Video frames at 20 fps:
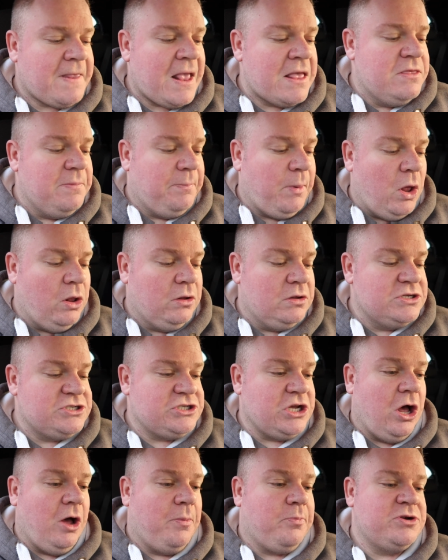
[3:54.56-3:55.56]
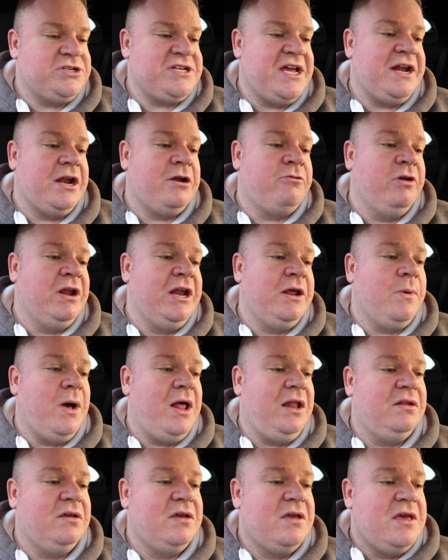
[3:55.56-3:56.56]
The bottles are presented really
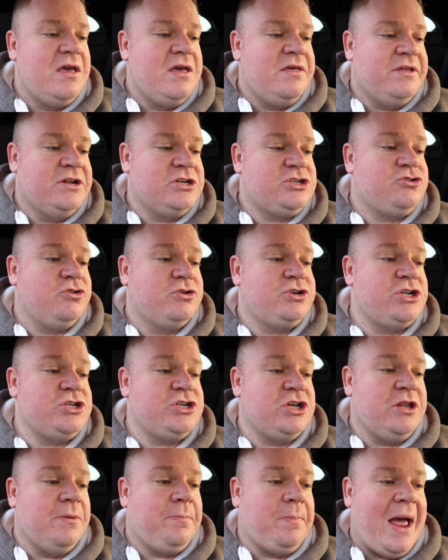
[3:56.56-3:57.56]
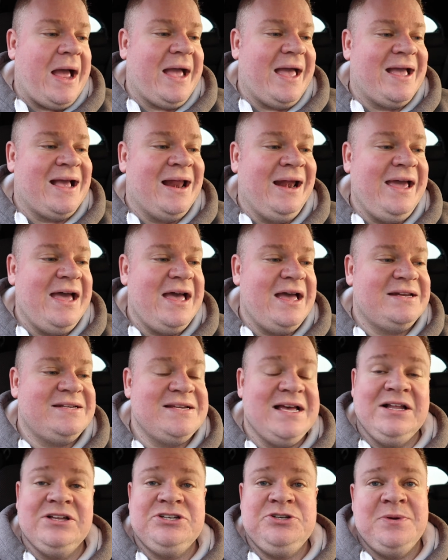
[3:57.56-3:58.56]
well. The instructions on the back are clear. It
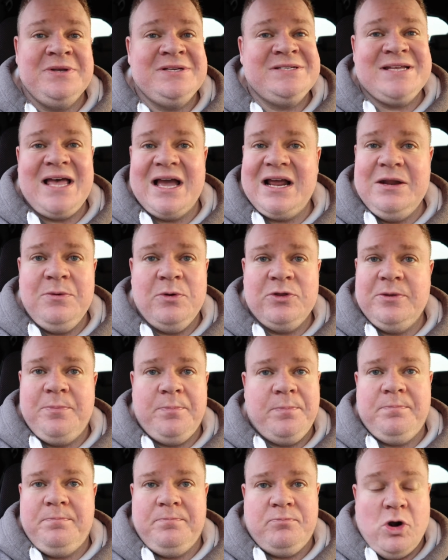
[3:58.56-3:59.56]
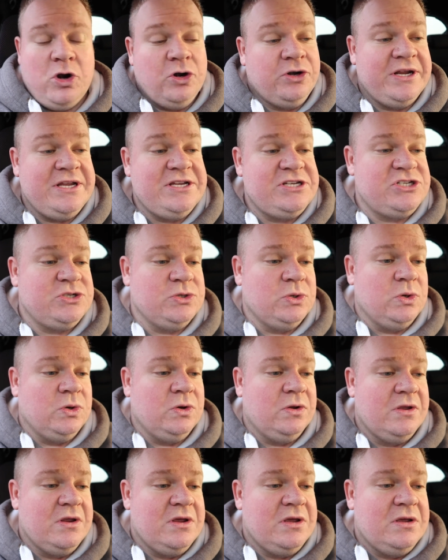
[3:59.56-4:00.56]
tells you exactly what the product is, so